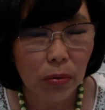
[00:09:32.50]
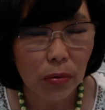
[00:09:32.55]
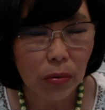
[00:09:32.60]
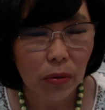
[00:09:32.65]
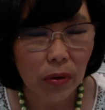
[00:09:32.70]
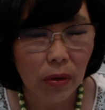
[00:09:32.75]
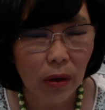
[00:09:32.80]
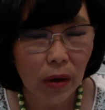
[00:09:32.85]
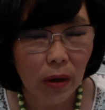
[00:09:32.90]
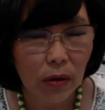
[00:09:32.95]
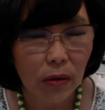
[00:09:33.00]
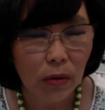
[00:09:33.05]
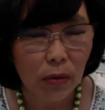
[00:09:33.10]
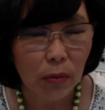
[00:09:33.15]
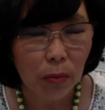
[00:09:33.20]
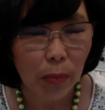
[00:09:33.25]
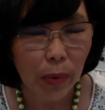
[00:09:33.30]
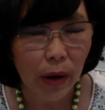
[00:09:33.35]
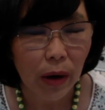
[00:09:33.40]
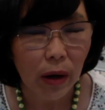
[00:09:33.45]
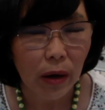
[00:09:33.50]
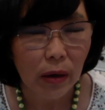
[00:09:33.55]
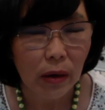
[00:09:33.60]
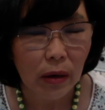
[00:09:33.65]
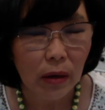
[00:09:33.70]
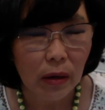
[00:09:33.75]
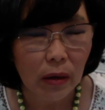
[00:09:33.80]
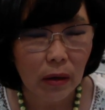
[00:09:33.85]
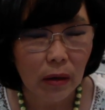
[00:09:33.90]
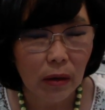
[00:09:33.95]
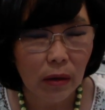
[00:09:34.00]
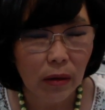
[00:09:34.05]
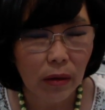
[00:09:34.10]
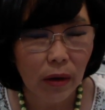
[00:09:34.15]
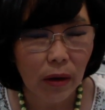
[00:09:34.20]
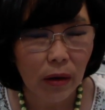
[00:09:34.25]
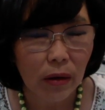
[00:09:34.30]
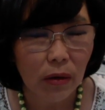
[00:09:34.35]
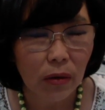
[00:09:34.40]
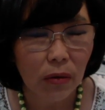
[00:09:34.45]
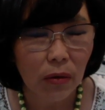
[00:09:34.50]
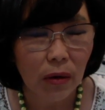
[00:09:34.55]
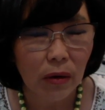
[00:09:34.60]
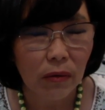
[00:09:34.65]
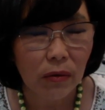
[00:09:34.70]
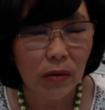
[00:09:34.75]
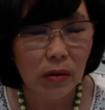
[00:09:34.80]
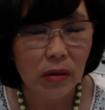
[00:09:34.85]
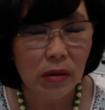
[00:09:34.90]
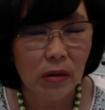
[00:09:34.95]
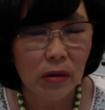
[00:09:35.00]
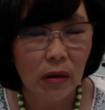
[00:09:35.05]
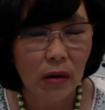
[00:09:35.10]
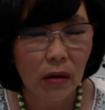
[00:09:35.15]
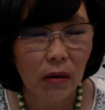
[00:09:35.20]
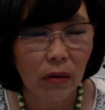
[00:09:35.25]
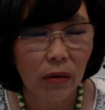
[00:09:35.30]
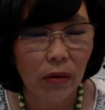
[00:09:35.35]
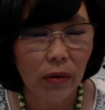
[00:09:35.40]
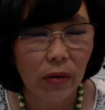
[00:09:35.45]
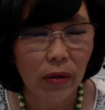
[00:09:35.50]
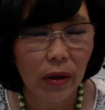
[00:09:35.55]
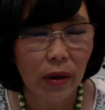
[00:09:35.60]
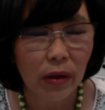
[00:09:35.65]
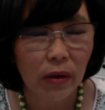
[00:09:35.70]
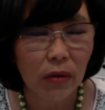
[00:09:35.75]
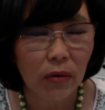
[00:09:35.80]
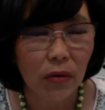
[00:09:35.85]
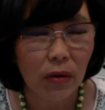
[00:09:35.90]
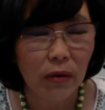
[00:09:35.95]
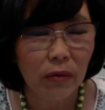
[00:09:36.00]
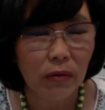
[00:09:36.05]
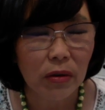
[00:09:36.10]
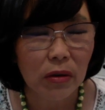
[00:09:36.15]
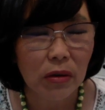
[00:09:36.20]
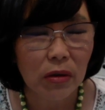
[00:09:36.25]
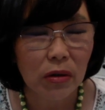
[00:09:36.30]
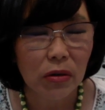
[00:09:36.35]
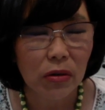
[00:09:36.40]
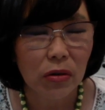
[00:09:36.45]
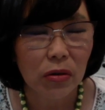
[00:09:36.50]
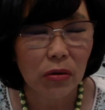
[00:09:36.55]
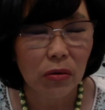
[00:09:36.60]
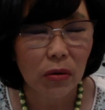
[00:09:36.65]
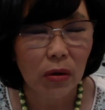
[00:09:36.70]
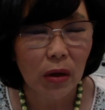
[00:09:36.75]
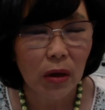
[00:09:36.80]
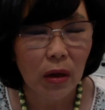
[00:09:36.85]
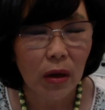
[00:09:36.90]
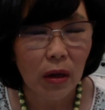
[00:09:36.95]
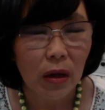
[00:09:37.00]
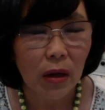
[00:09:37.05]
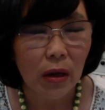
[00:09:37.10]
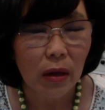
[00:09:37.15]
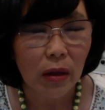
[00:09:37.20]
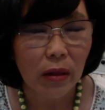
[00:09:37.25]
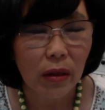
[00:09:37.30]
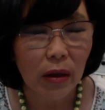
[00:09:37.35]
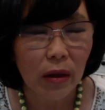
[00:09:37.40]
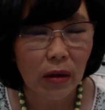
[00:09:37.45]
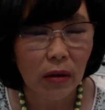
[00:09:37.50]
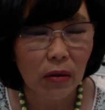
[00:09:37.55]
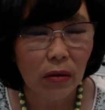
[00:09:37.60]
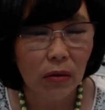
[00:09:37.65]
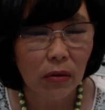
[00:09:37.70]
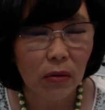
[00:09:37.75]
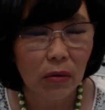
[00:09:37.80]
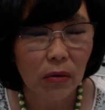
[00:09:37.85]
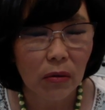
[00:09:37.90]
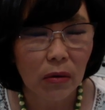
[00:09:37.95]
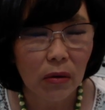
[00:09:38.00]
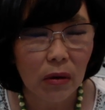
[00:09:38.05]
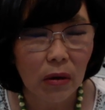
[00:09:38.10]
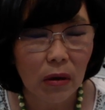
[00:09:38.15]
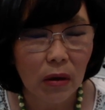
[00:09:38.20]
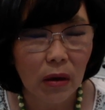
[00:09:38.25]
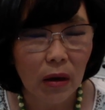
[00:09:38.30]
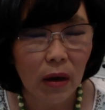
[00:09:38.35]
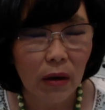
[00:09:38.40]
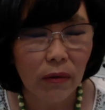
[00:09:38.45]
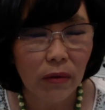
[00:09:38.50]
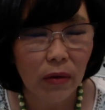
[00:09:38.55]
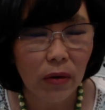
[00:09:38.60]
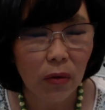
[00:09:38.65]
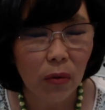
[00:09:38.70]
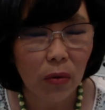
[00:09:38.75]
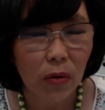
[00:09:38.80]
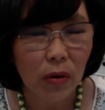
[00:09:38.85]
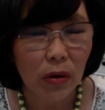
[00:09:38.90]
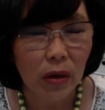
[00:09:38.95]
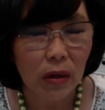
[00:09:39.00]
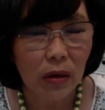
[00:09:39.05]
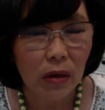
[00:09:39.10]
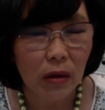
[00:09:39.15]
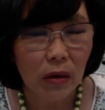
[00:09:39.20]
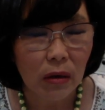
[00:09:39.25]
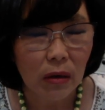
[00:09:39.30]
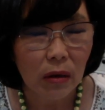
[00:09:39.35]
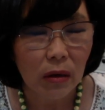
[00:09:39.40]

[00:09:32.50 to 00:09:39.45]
Thank you, body. Thank you, every cell. Thank you, every tissue. Thank you, every organ.